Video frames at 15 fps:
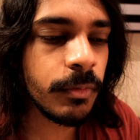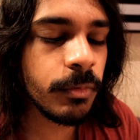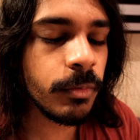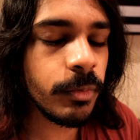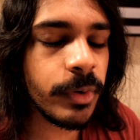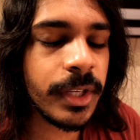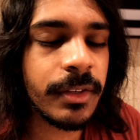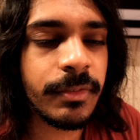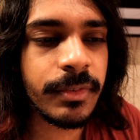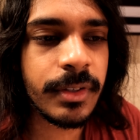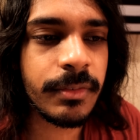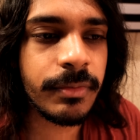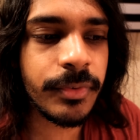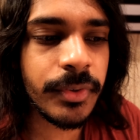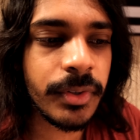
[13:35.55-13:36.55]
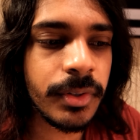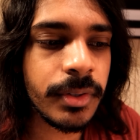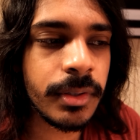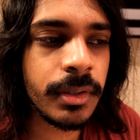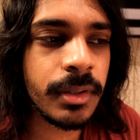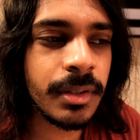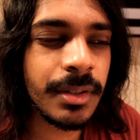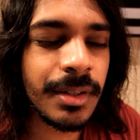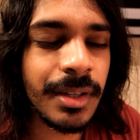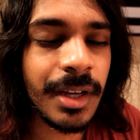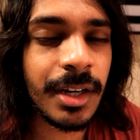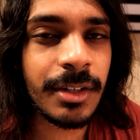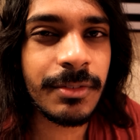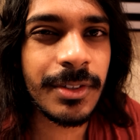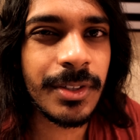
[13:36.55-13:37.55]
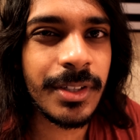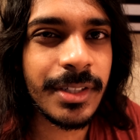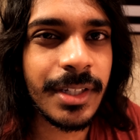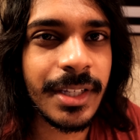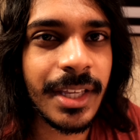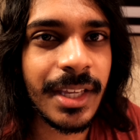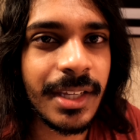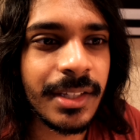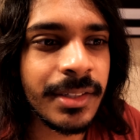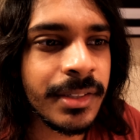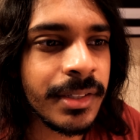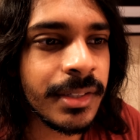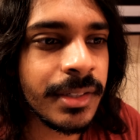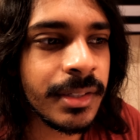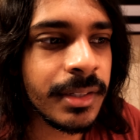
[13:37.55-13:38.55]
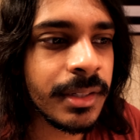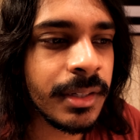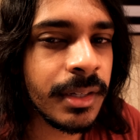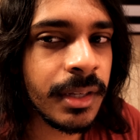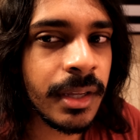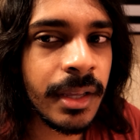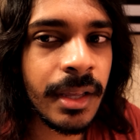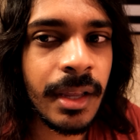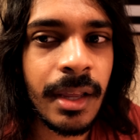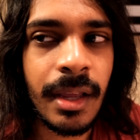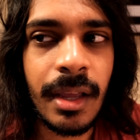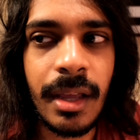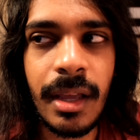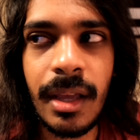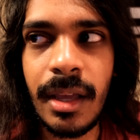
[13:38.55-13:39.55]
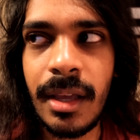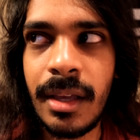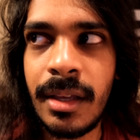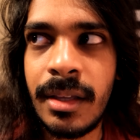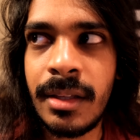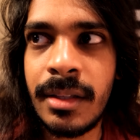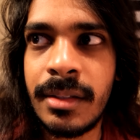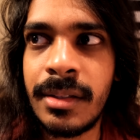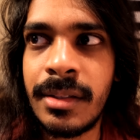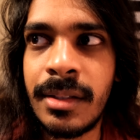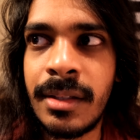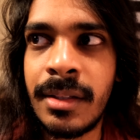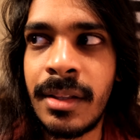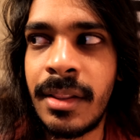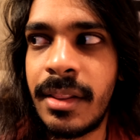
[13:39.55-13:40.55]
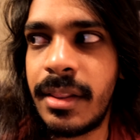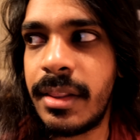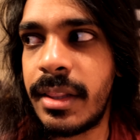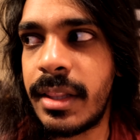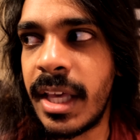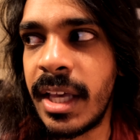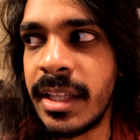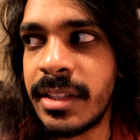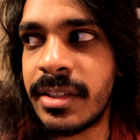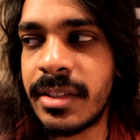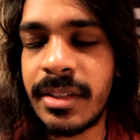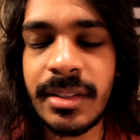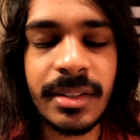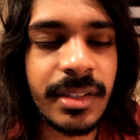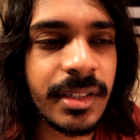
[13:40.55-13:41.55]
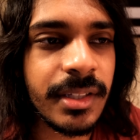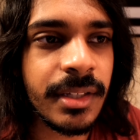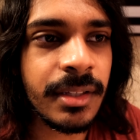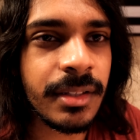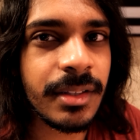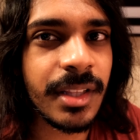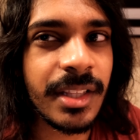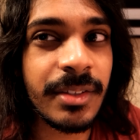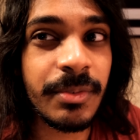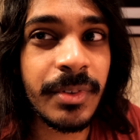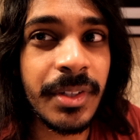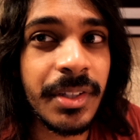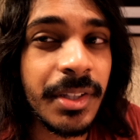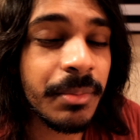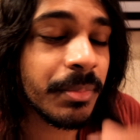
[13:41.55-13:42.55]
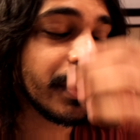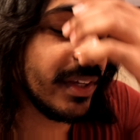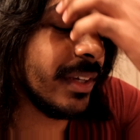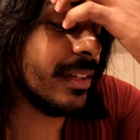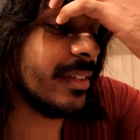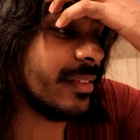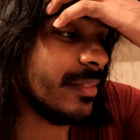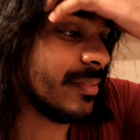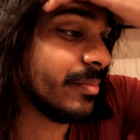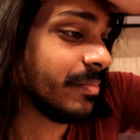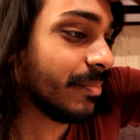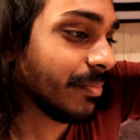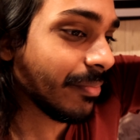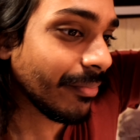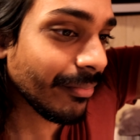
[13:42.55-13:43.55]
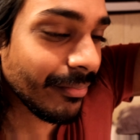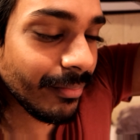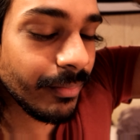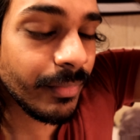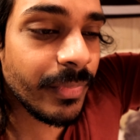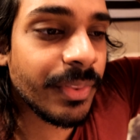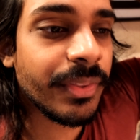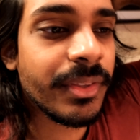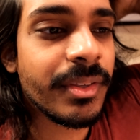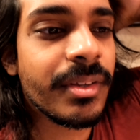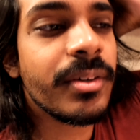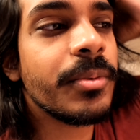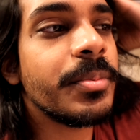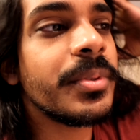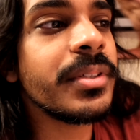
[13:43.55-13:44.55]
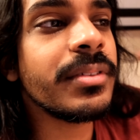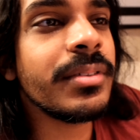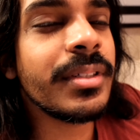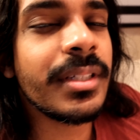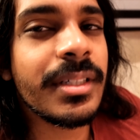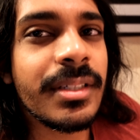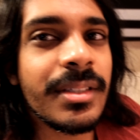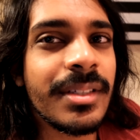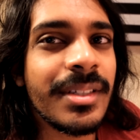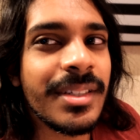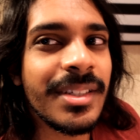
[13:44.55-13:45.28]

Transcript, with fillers: ring fit for however long I can, and that's it. That's really the plan. I hope to uh,